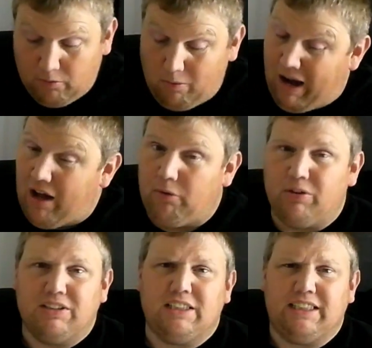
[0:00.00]
Wow,
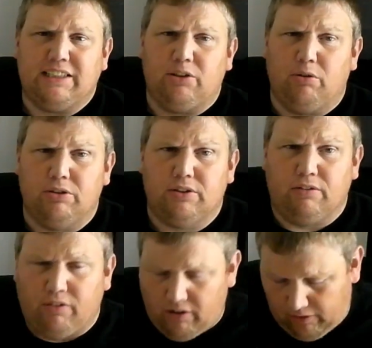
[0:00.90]
where's the season going so
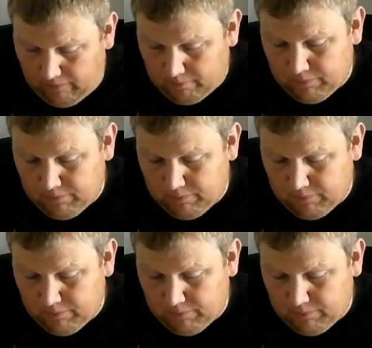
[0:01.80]
far?